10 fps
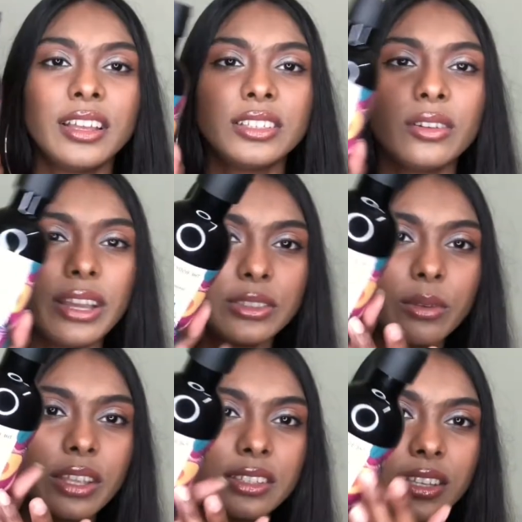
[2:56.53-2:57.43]
So as you
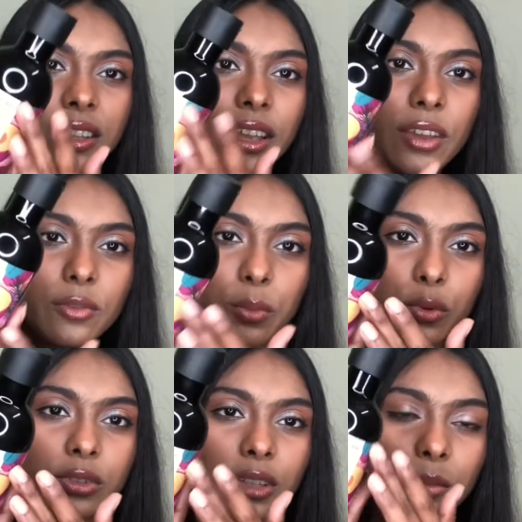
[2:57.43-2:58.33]
can see, they have
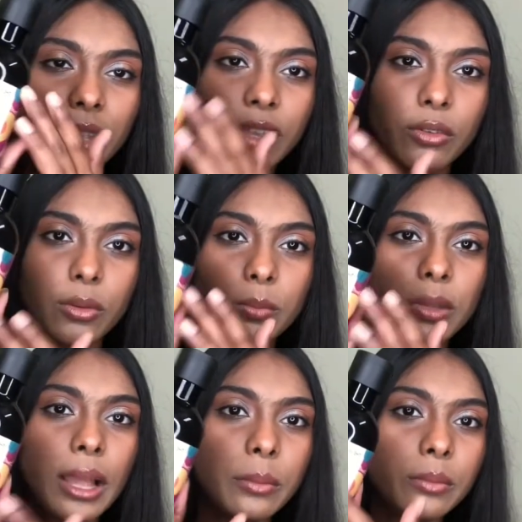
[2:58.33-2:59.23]
put some, like, you know,
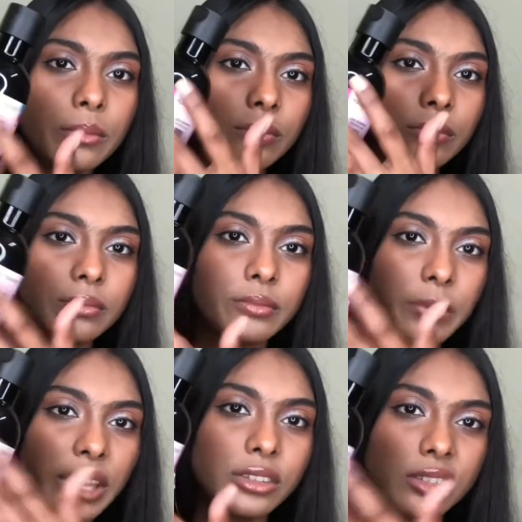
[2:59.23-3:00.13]
plum
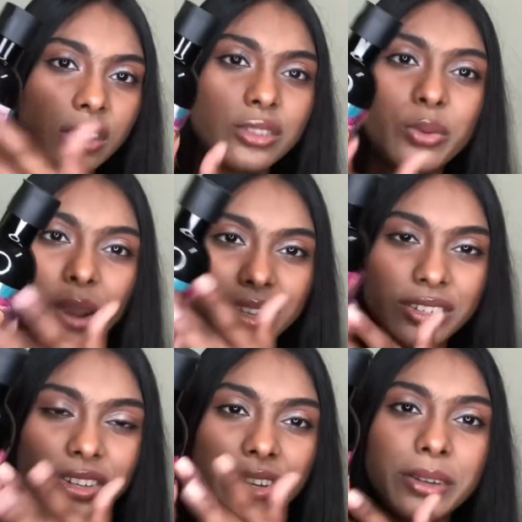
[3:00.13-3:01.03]
paintings right
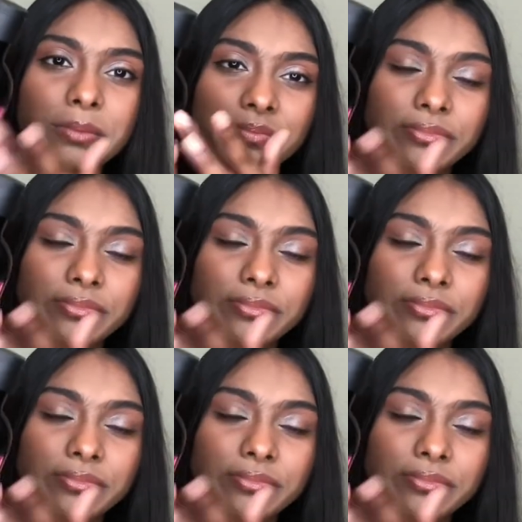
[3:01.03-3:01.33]
here.